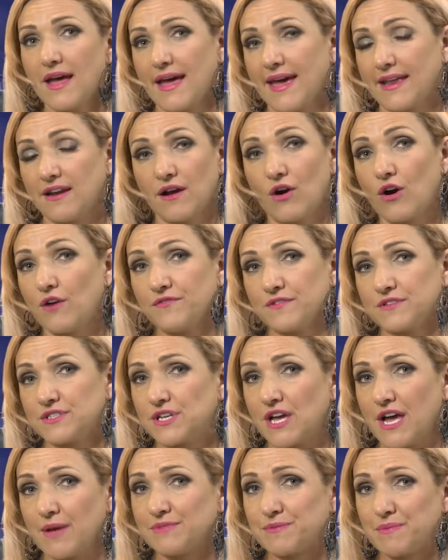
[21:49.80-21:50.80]
And
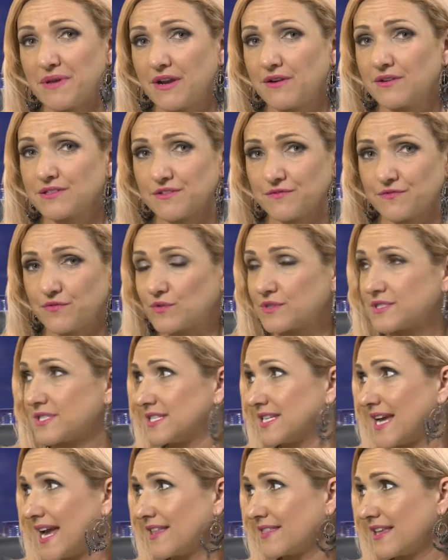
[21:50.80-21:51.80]
oftentimes parents are forced to
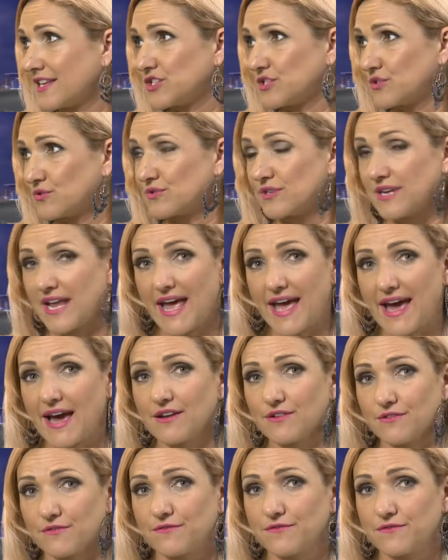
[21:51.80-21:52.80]
take their children out
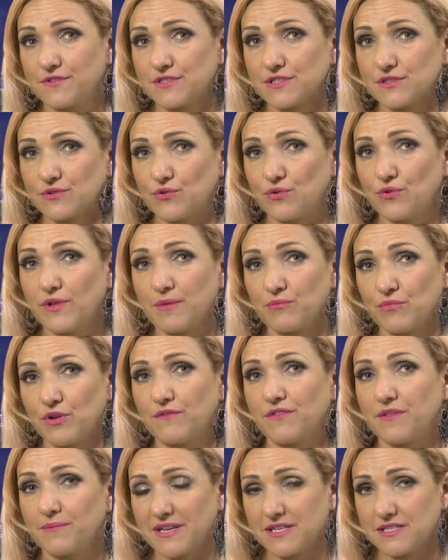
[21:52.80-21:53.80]
of the school and
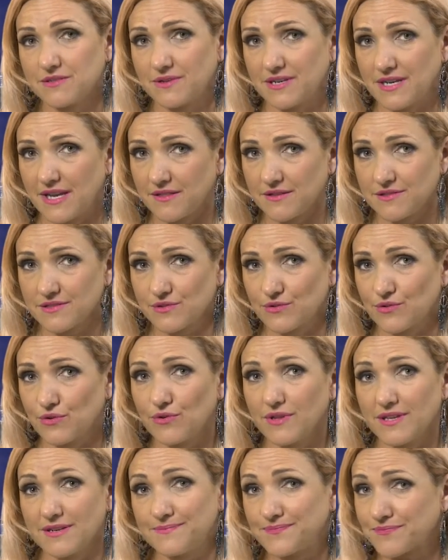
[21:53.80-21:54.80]
move them into another
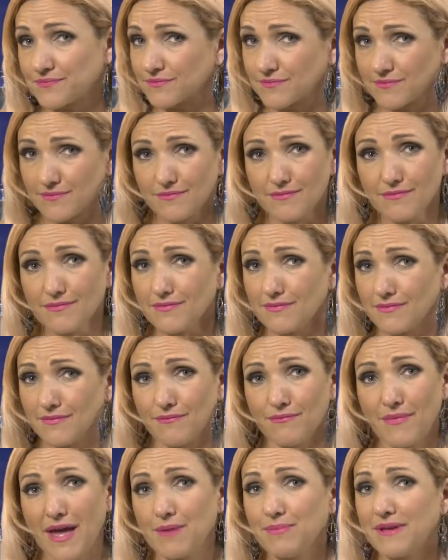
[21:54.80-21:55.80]
school, and
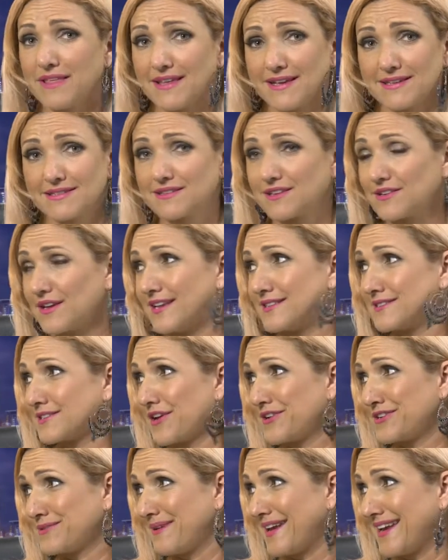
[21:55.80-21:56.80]
maybe it's
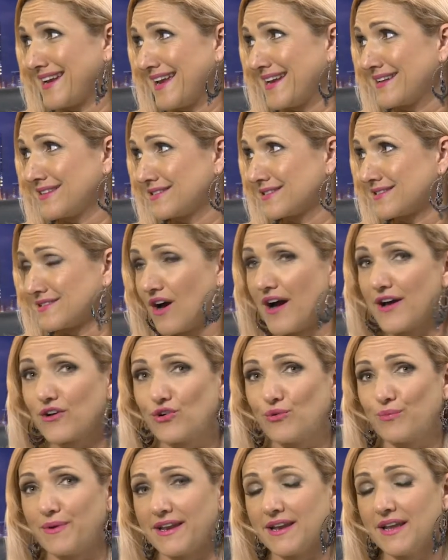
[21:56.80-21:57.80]
going to be an endless
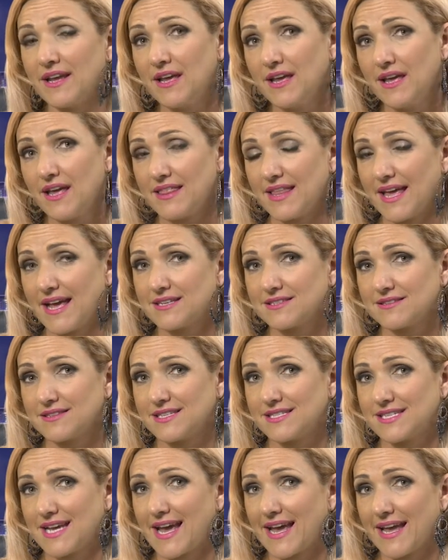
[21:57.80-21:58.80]
cycle, but at the end of
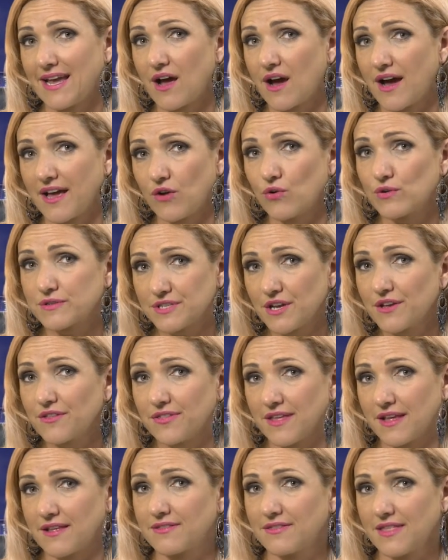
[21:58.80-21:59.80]
the day, I also
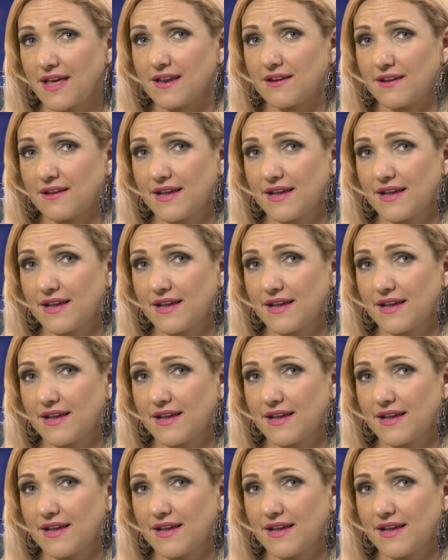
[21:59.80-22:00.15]
think that